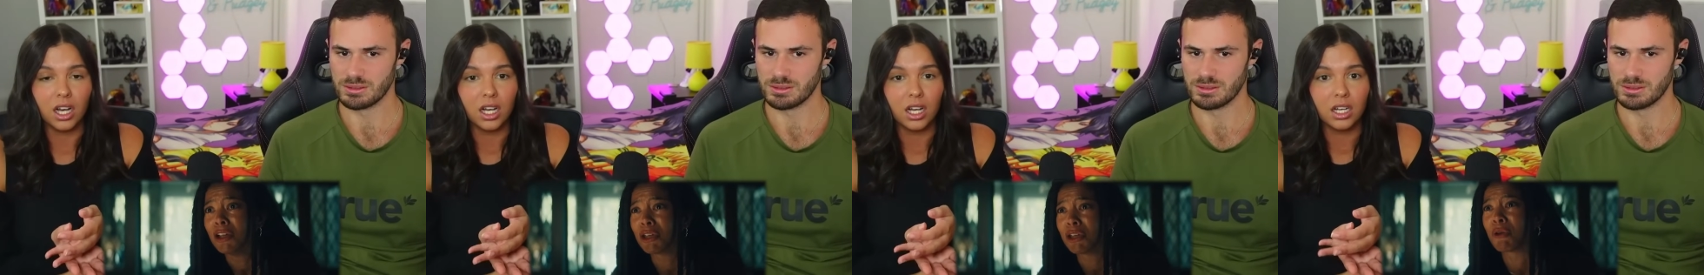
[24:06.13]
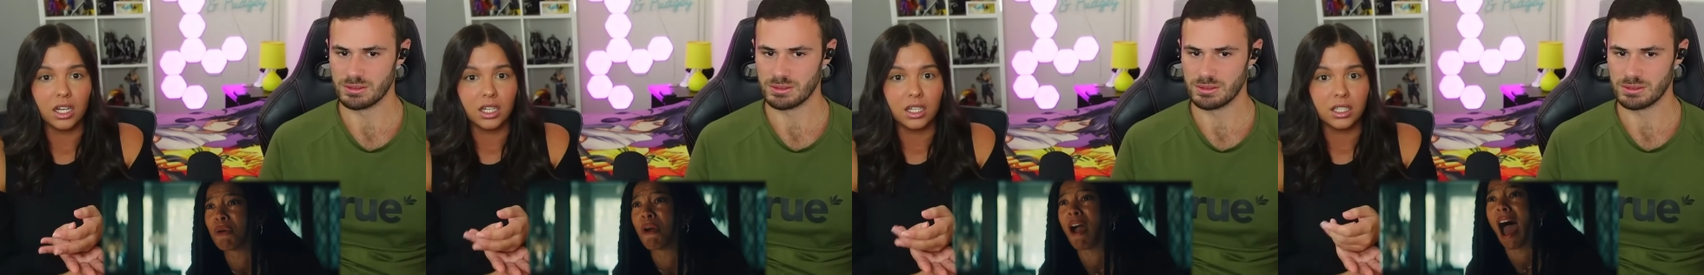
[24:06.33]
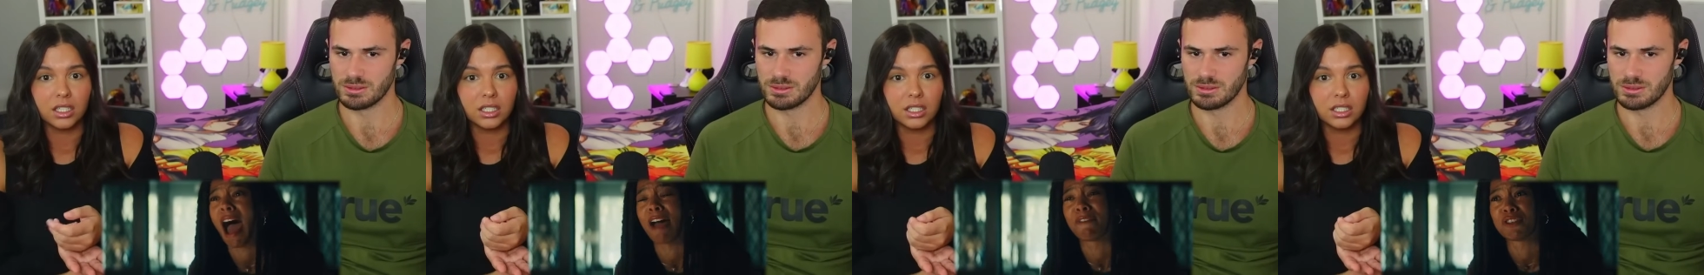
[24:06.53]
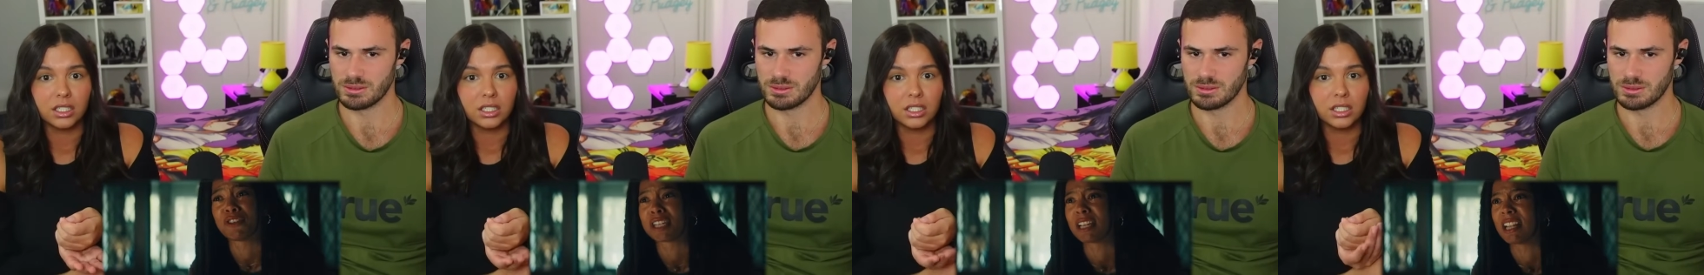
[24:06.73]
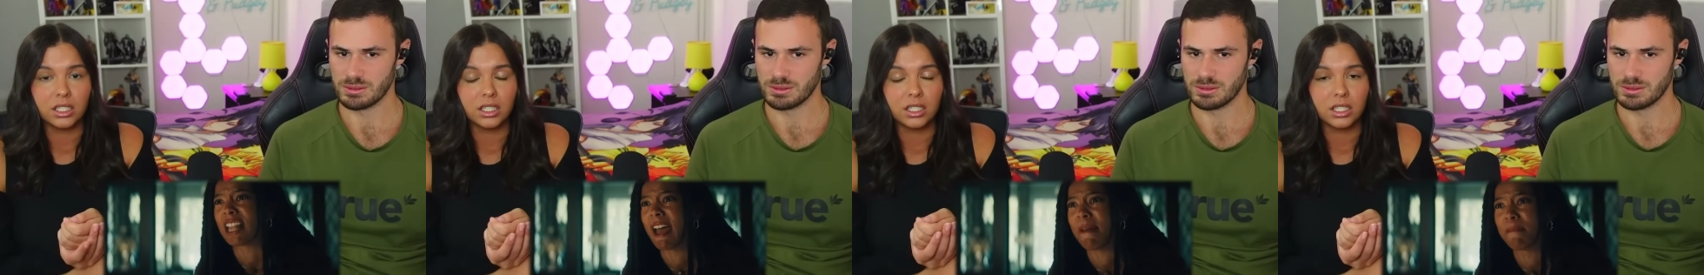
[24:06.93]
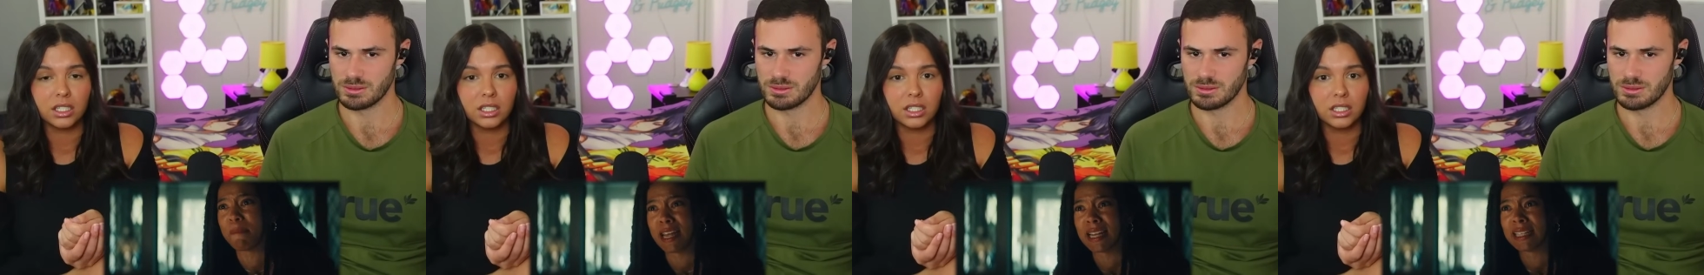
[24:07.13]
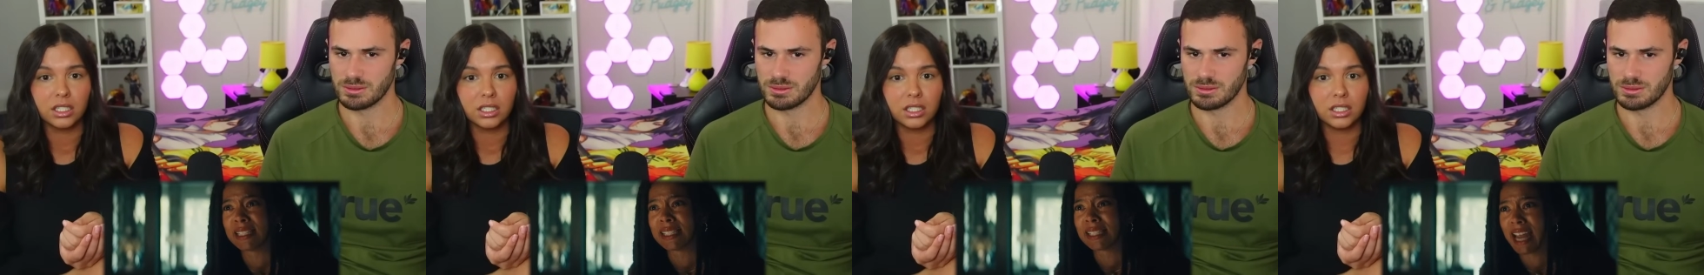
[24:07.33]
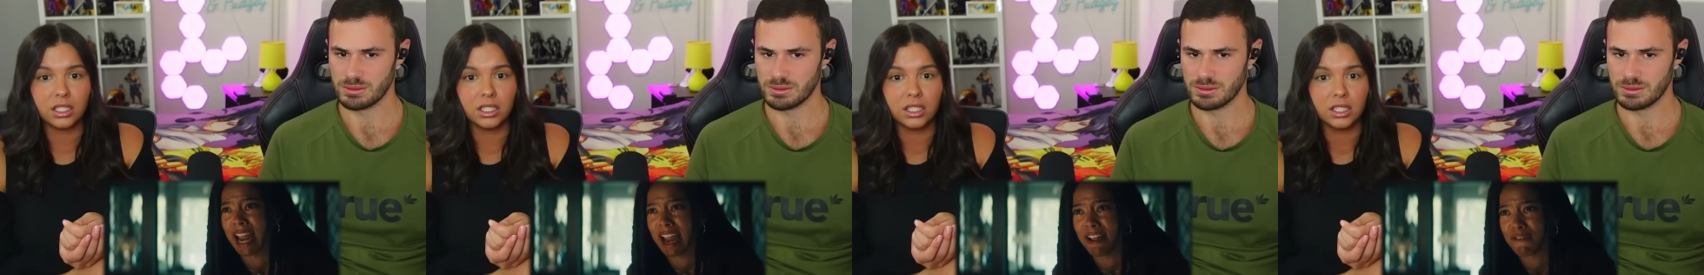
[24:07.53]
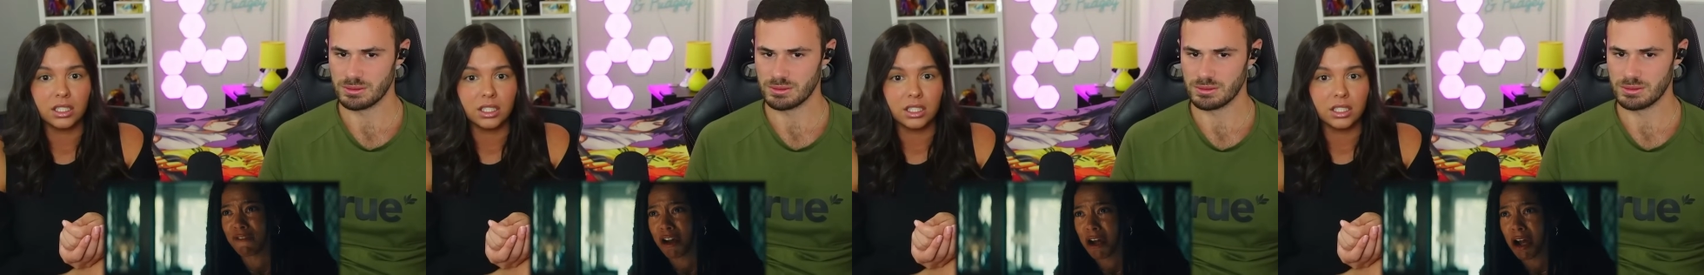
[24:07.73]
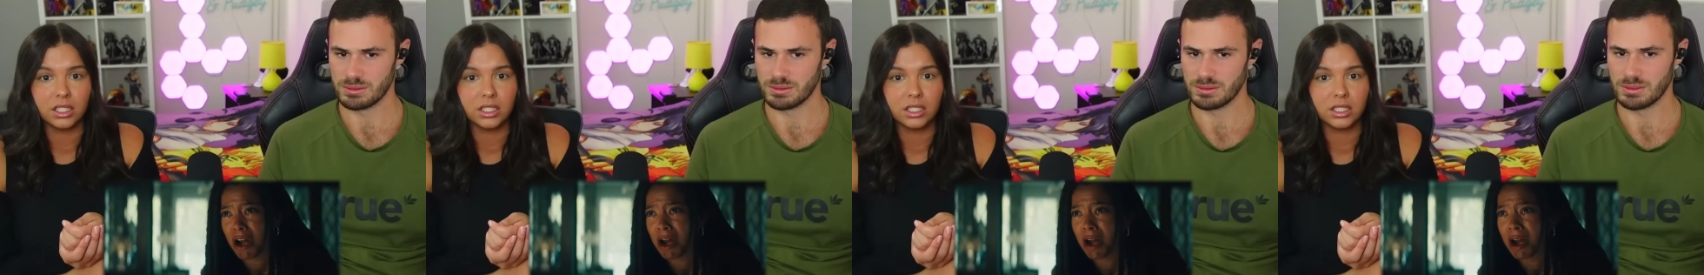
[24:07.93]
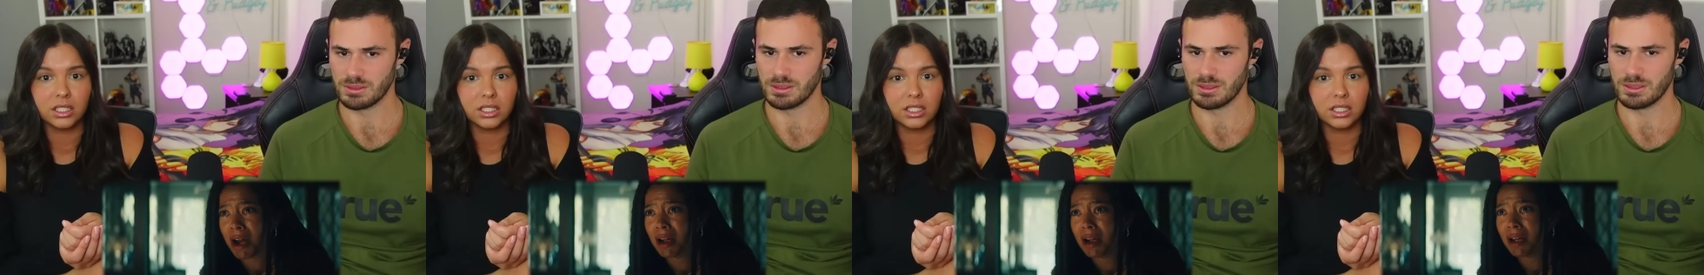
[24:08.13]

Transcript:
Speaker 1: You have to let me save her.